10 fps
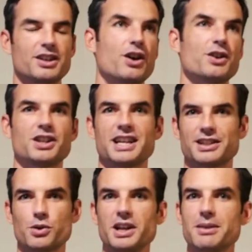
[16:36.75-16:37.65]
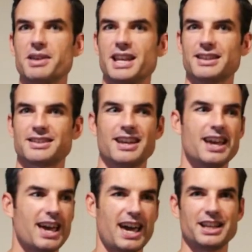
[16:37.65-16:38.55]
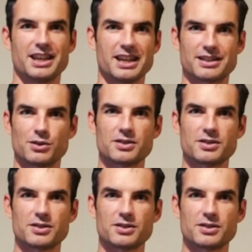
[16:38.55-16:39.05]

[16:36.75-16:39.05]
gosh, like 20 minutes and it's